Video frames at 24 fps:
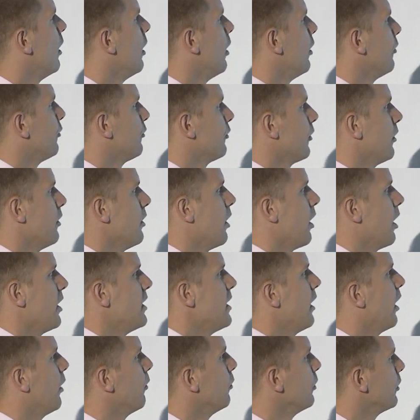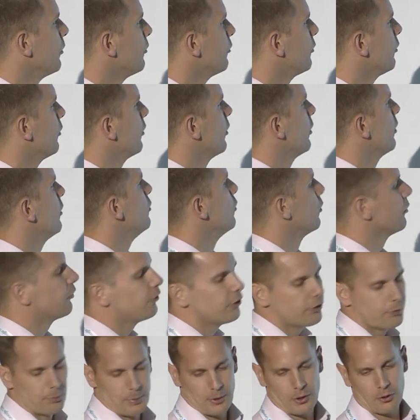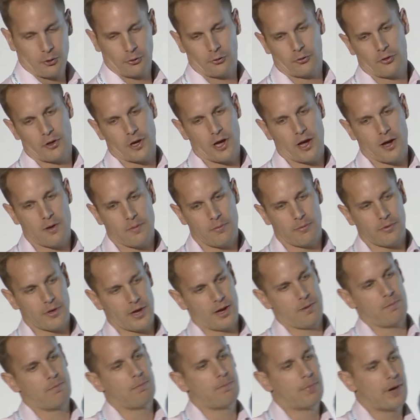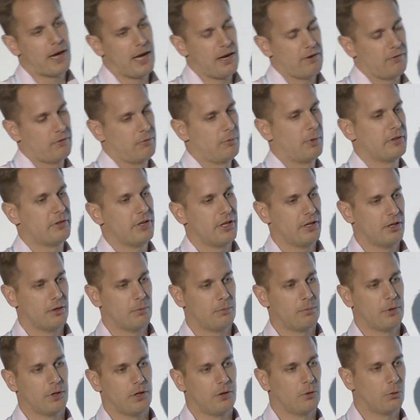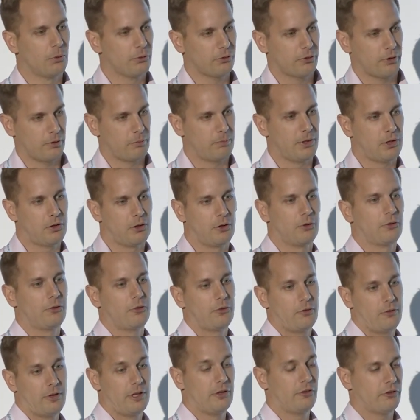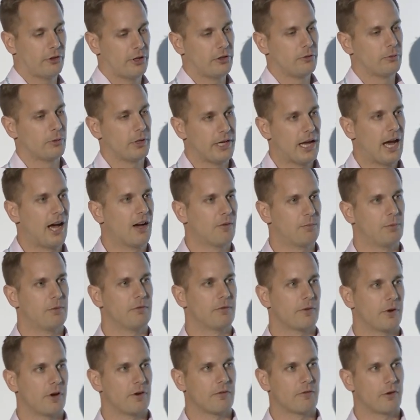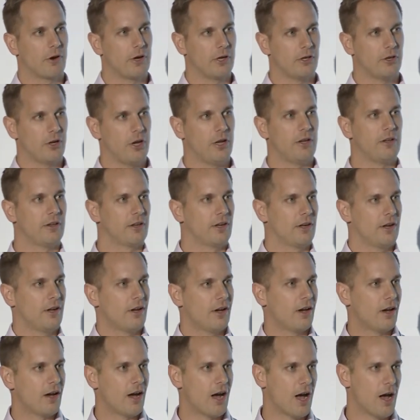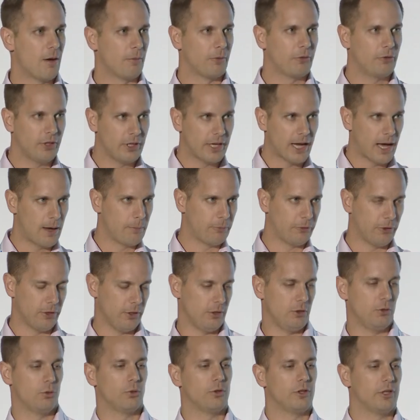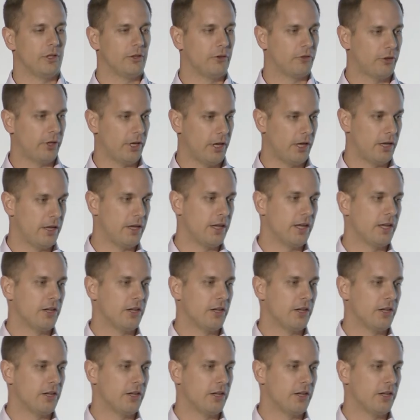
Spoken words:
So I wanted to, not just because they're paying for my dinner, but also because they genuinely have been very, very good. See Cabs in the audience here.